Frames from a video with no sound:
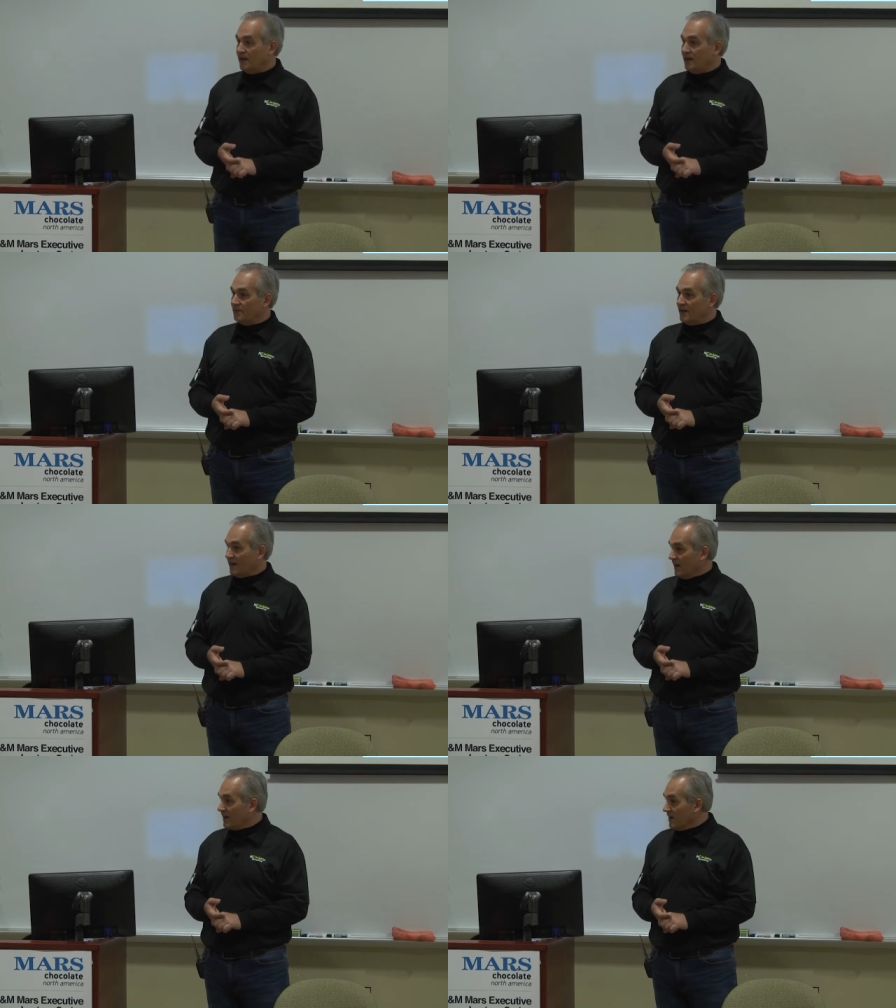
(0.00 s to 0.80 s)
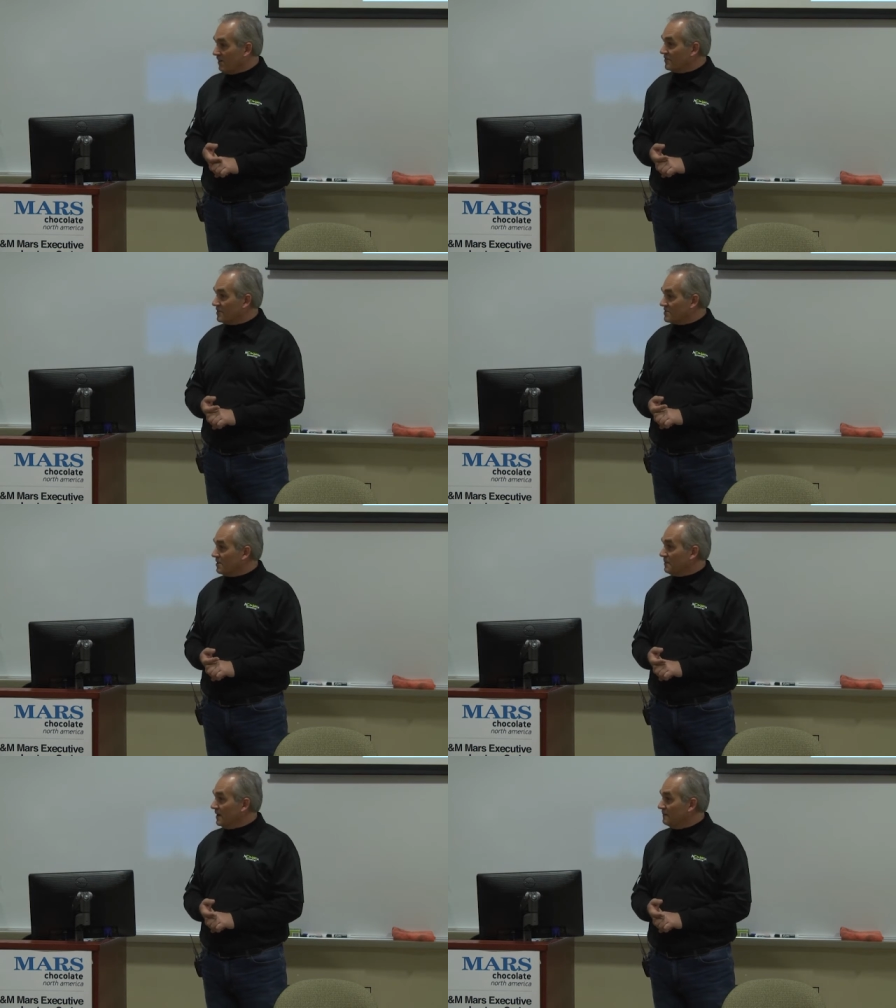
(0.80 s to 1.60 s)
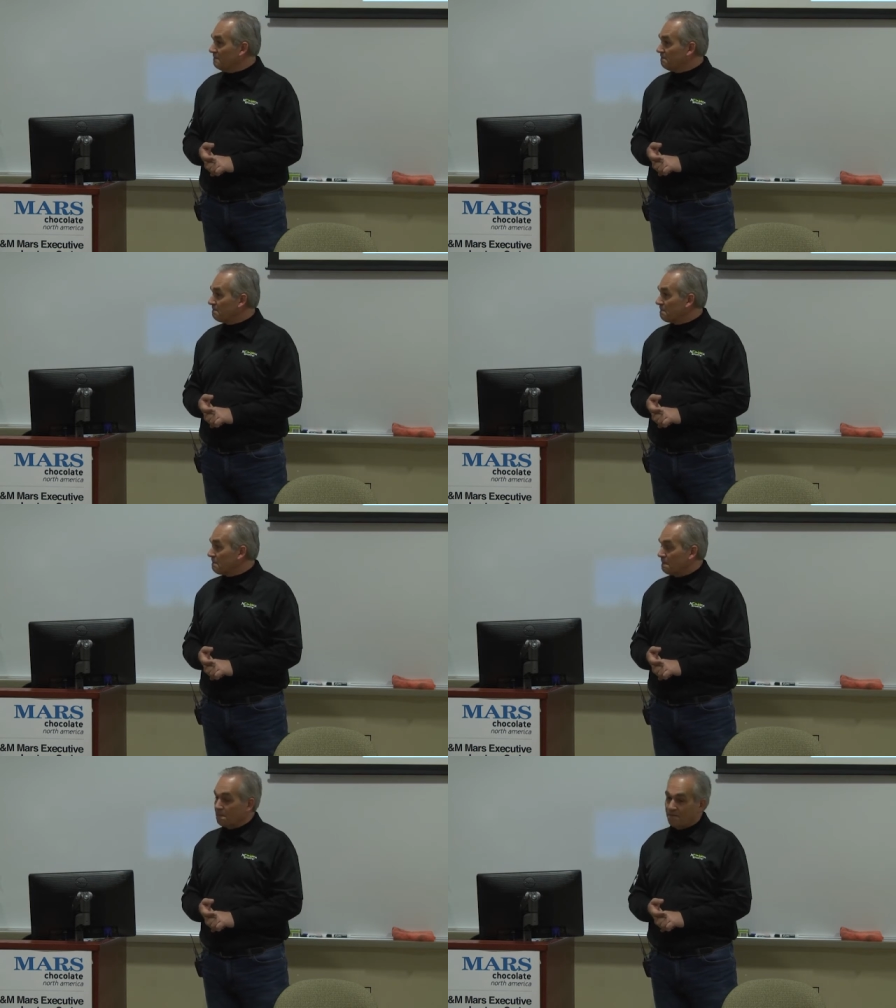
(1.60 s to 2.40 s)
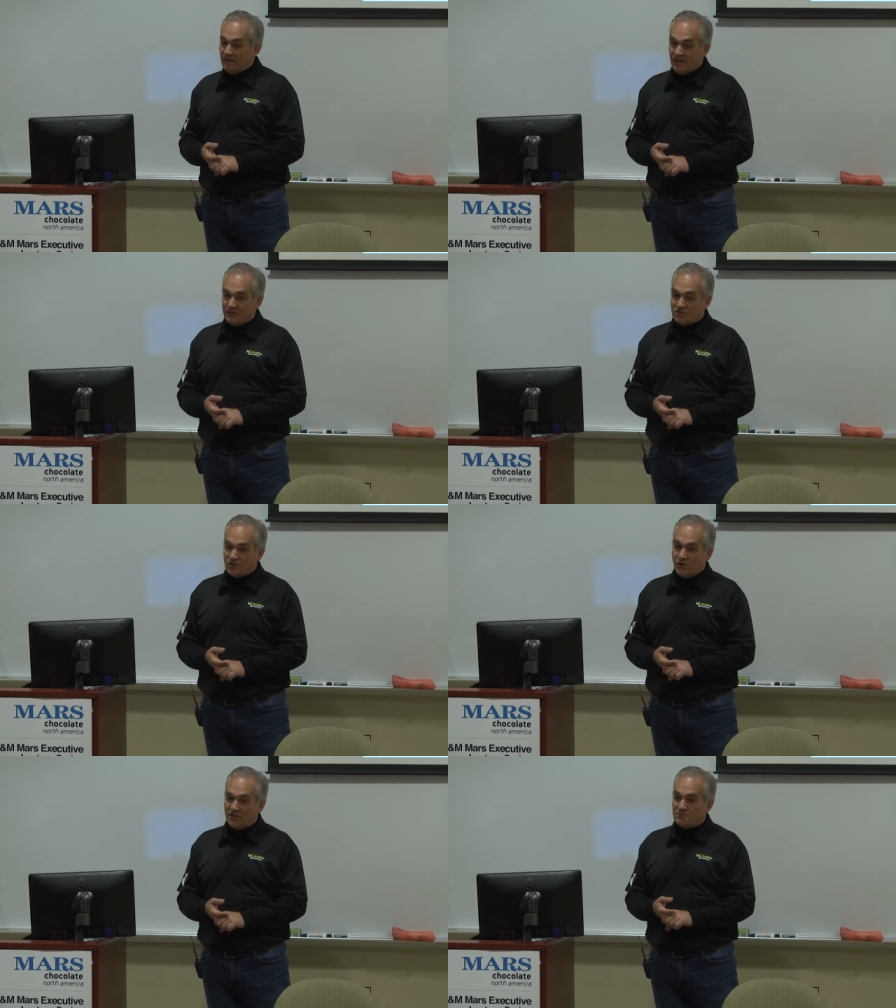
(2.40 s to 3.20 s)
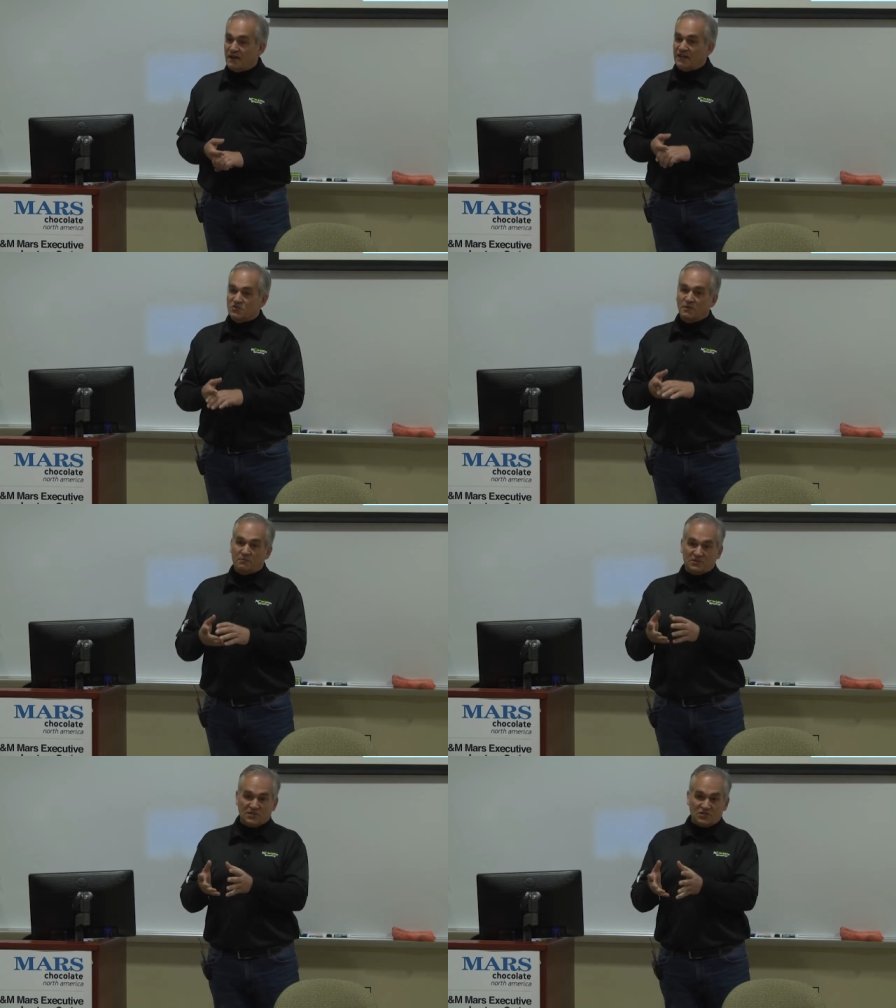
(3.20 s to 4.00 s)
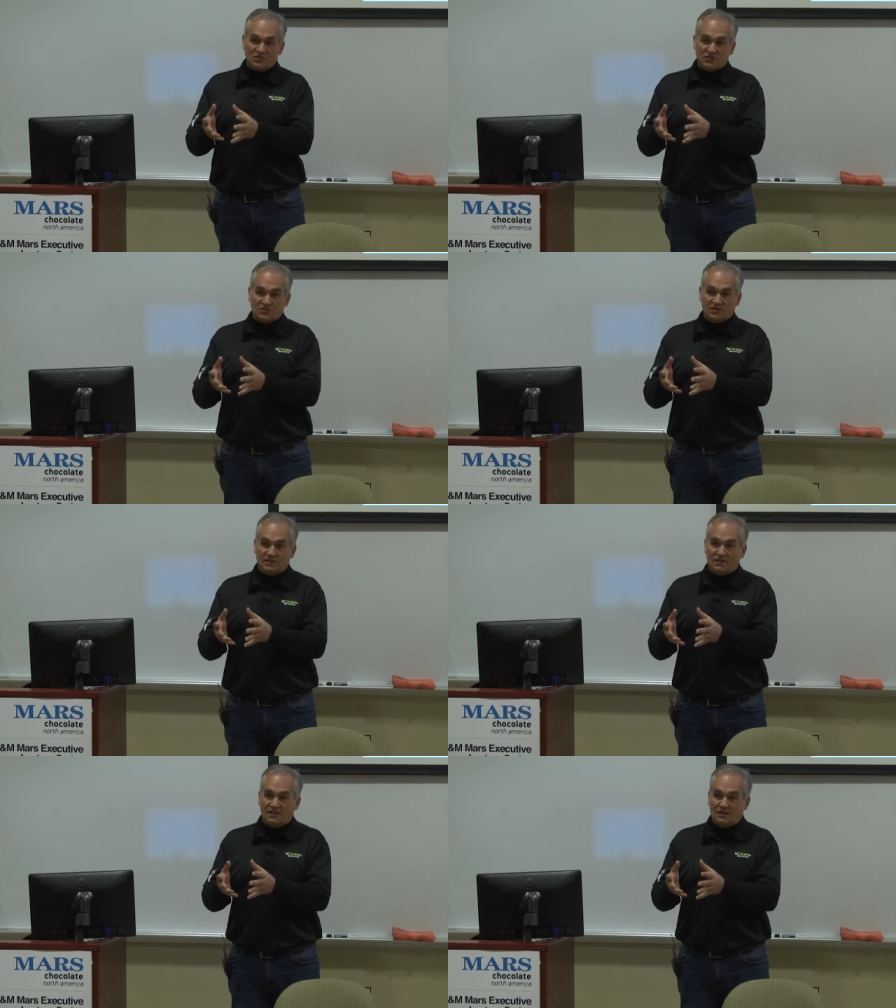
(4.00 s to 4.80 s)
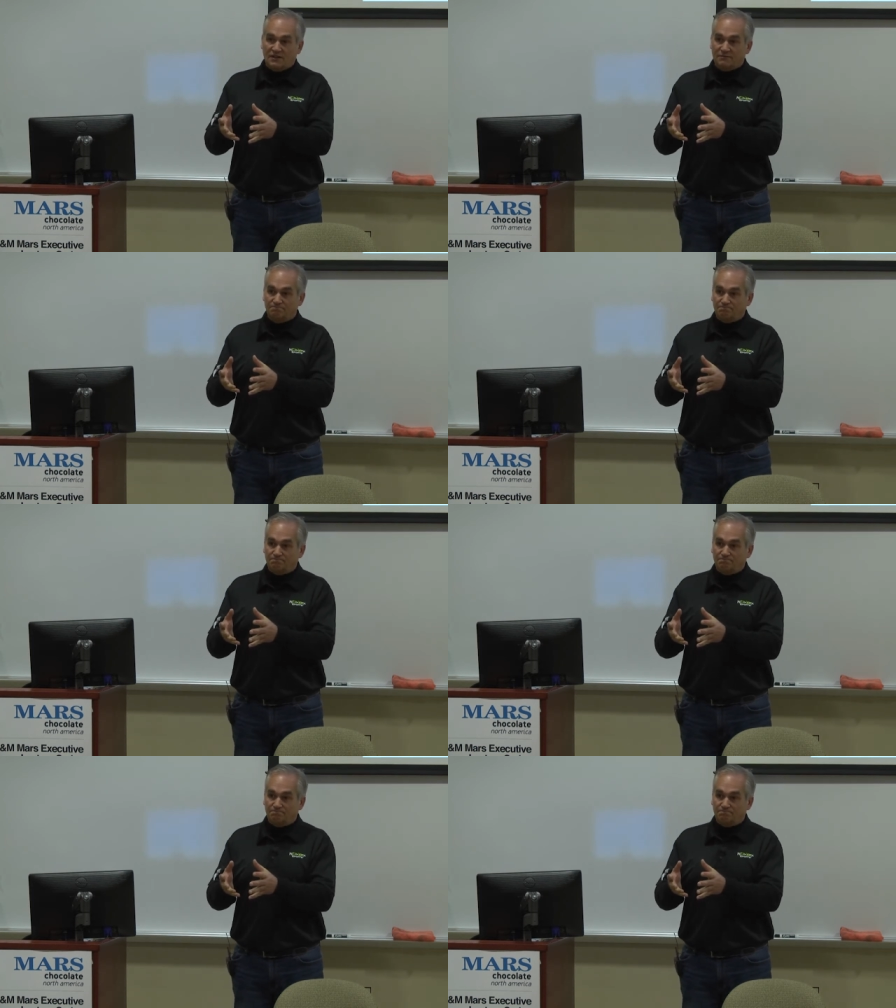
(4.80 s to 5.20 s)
And they had a lot of confidence in me. And so, as management positions uh,